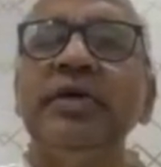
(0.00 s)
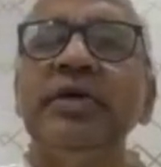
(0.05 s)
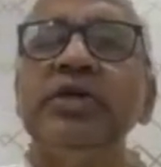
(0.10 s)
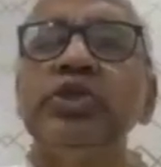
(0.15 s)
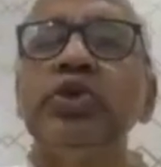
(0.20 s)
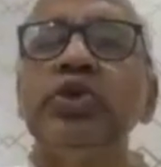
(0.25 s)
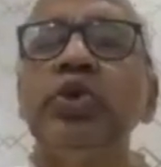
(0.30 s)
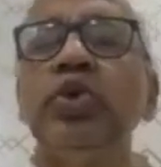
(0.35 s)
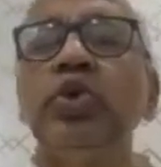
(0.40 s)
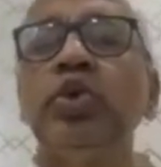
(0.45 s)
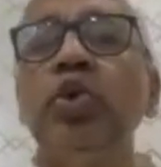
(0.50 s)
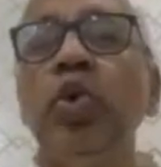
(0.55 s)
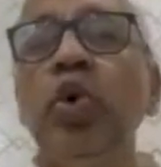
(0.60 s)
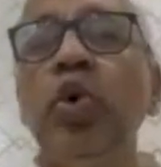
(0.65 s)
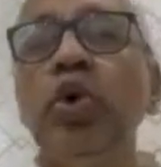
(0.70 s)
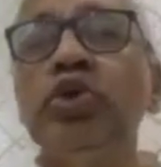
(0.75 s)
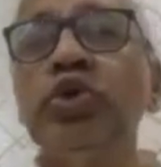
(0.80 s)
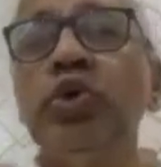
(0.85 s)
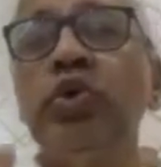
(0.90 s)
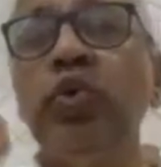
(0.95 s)
So
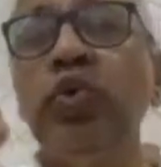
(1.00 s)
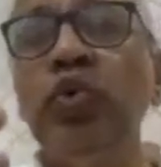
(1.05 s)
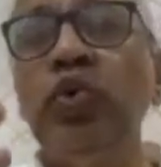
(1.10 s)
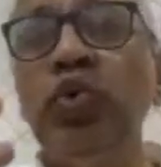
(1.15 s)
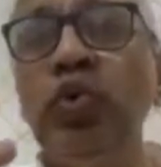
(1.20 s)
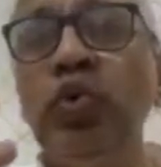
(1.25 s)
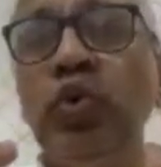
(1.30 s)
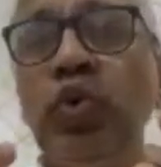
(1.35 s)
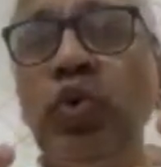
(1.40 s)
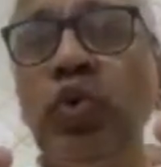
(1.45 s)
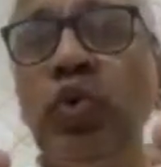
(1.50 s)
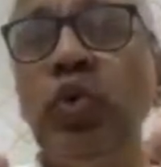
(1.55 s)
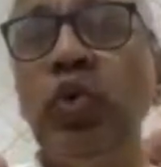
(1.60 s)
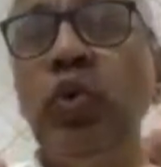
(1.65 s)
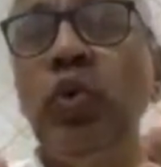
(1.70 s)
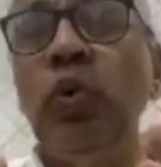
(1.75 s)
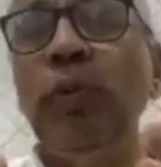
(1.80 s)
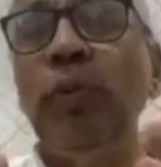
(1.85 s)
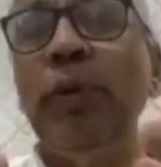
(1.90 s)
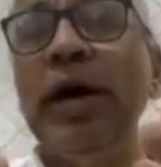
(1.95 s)
those who
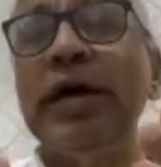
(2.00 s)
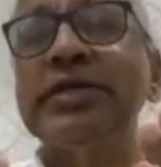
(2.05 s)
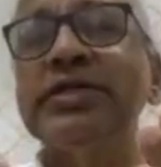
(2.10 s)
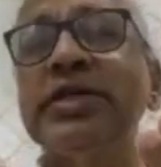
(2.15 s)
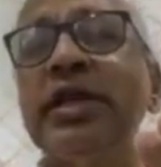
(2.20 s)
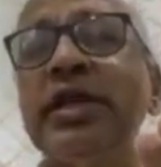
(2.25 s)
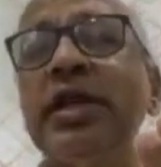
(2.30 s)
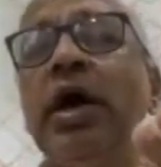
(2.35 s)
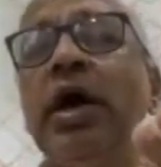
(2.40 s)
do upasana